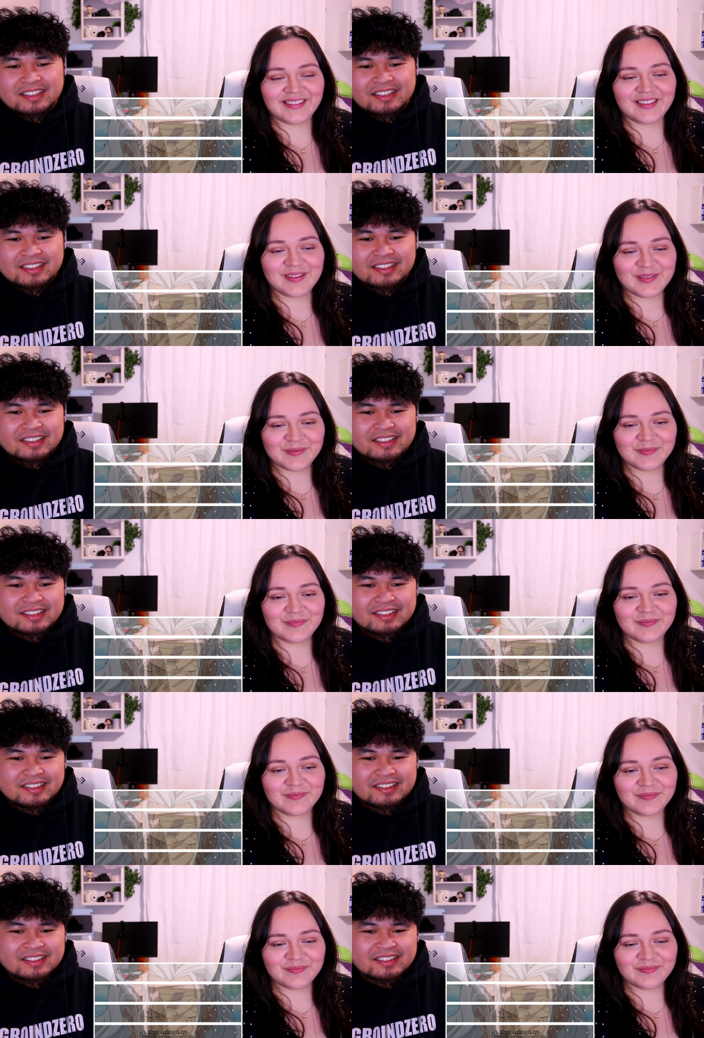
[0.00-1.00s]

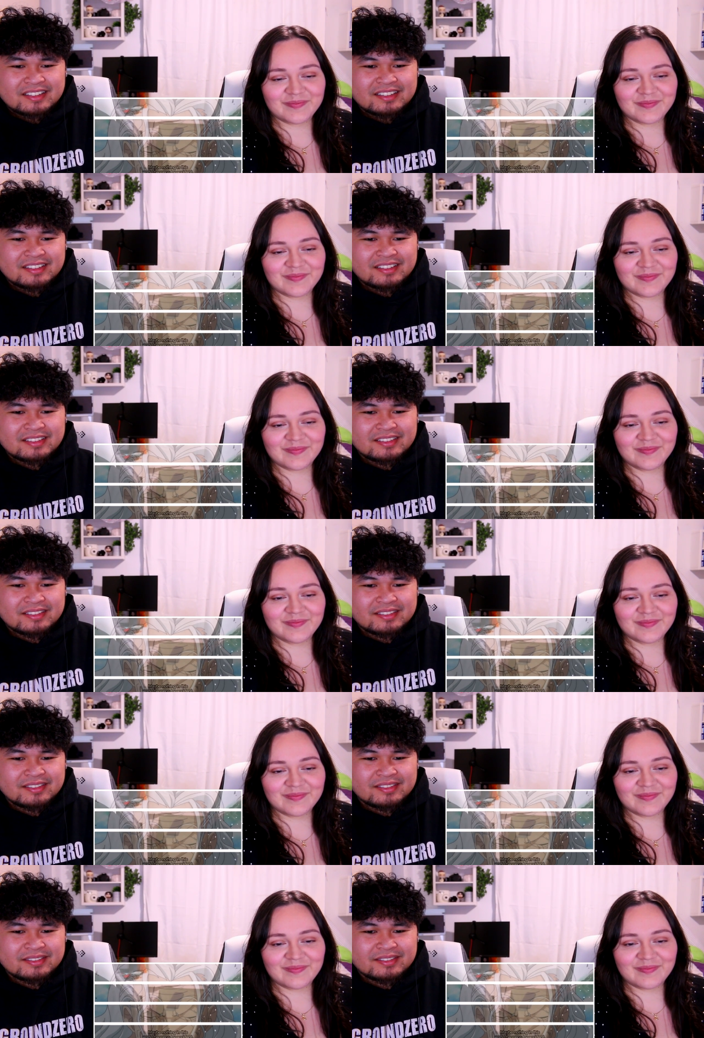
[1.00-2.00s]

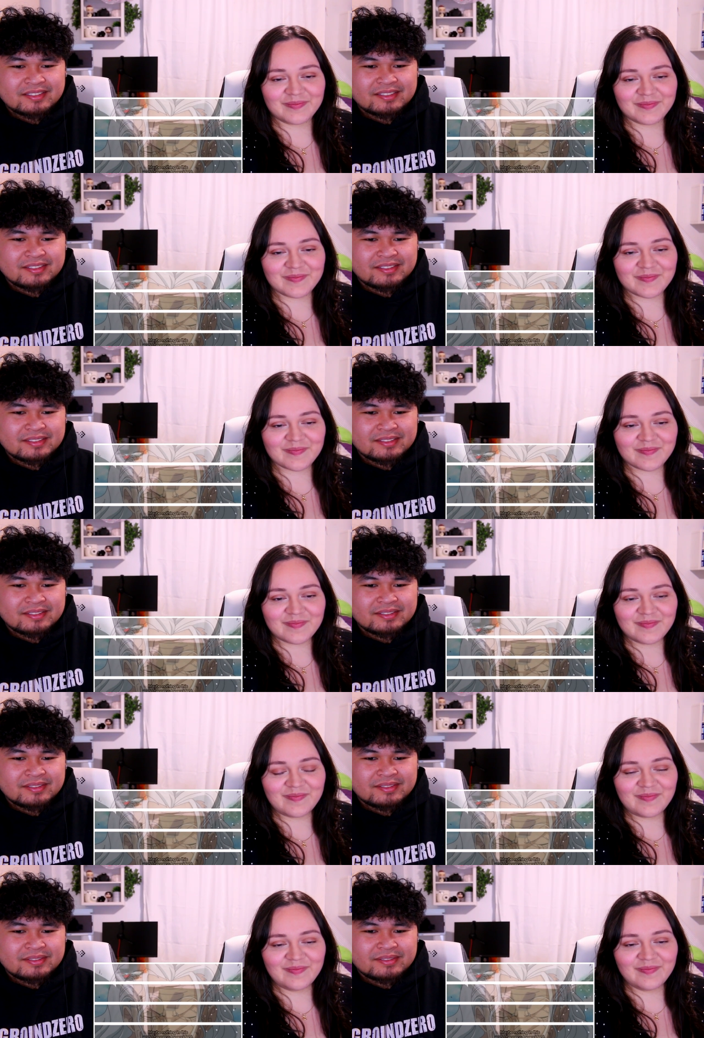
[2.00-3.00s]

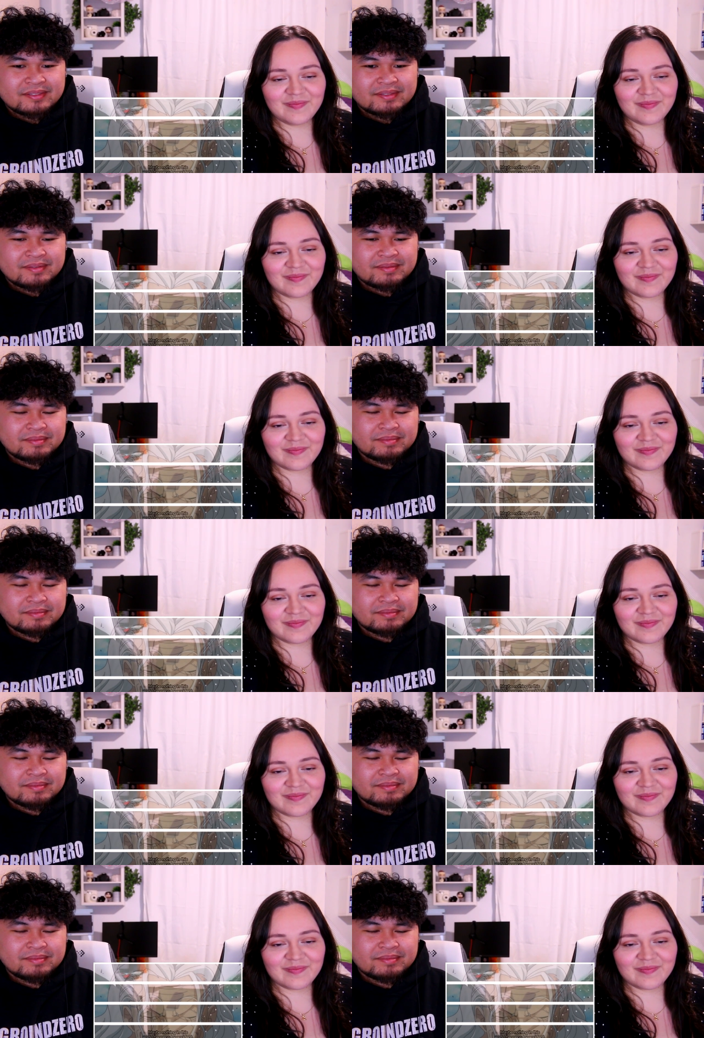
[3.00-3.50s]
[no speech]